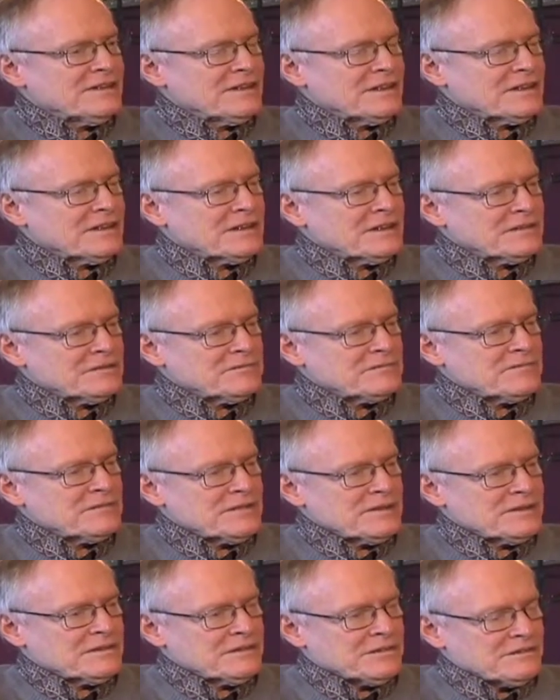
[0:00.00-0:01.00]
to
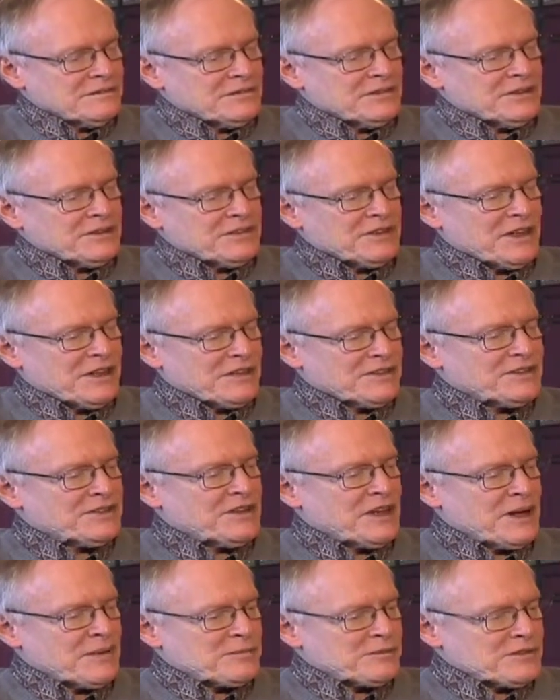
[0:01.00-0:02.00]
take
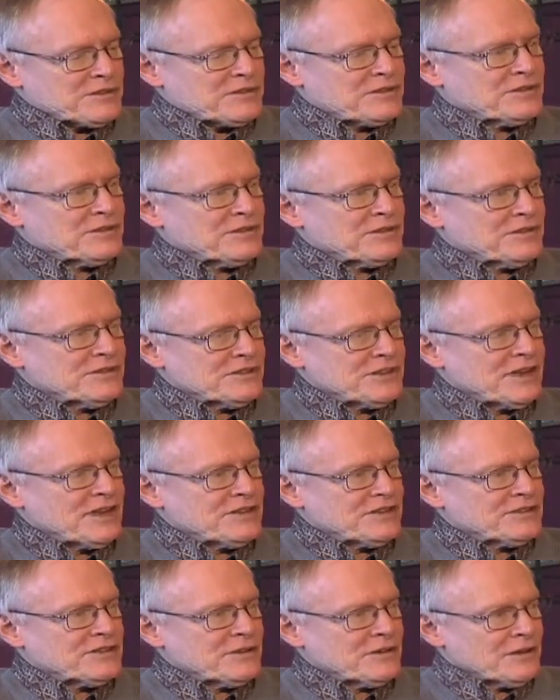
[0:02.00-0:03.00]
steps to change
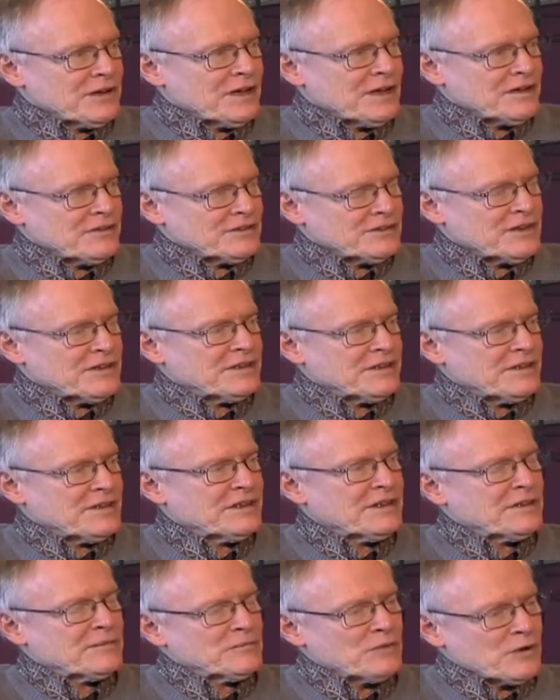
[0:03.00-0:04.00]
their lives. They need to
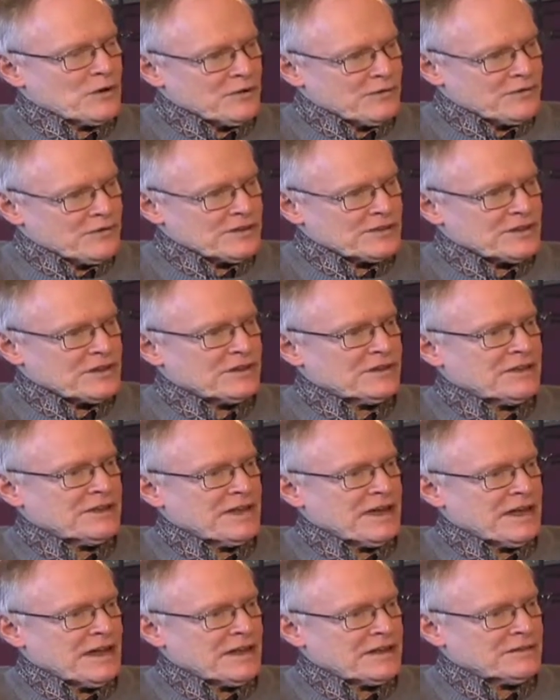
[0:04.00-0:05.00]
get more physically
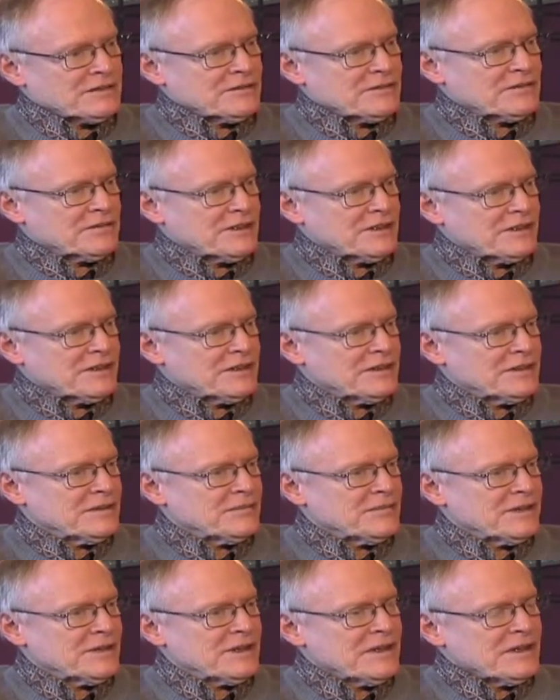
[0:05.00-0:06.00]
active. They need
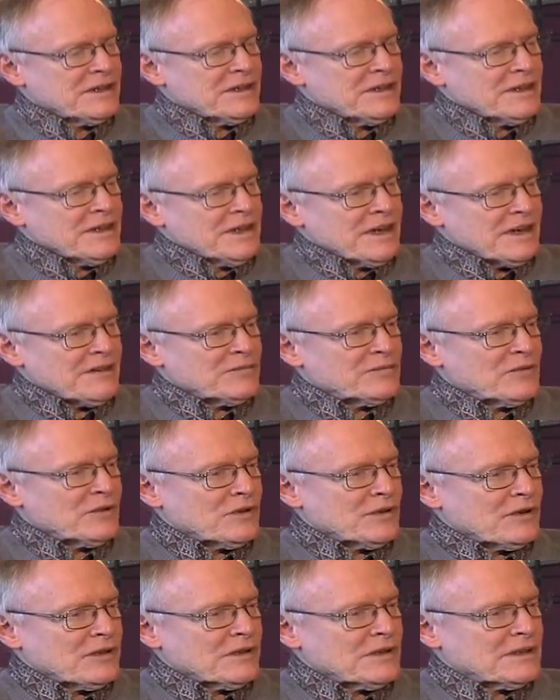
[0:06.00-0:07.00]
to have
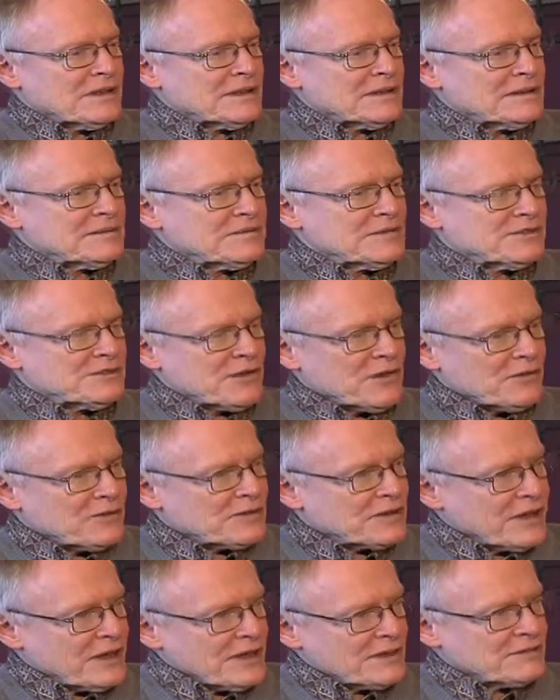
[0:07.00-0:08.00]
more
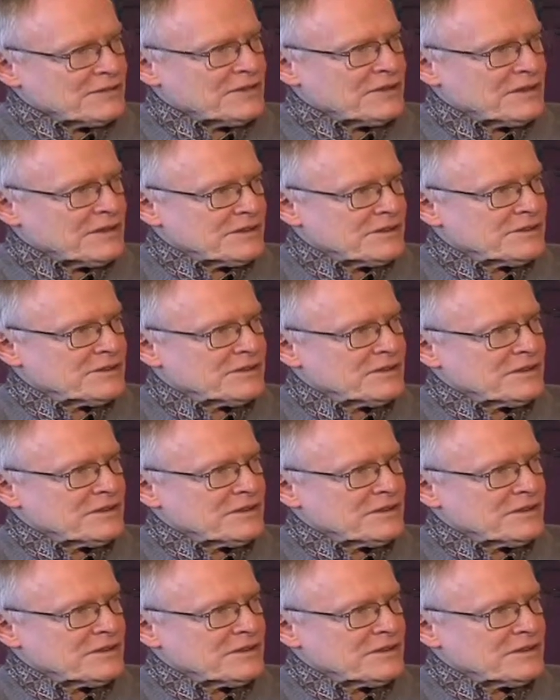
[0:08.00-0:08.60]
self-confidence,